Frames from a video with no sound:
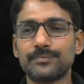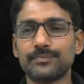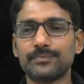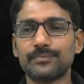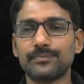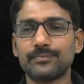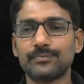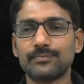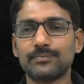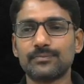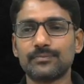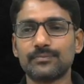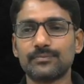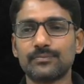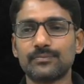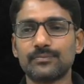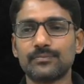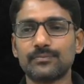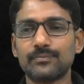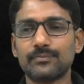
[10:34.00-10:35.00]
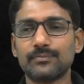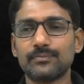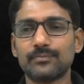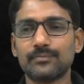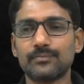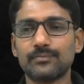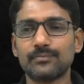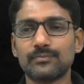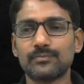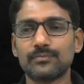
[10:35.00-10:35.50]

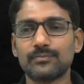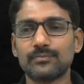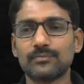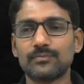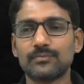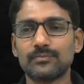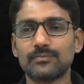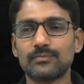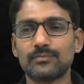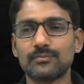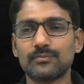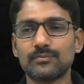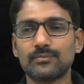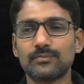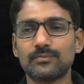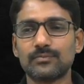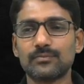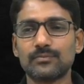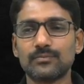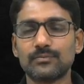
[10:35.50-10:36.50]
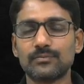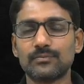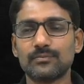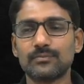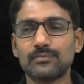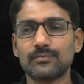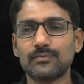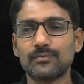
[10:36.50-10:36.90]
[no speech]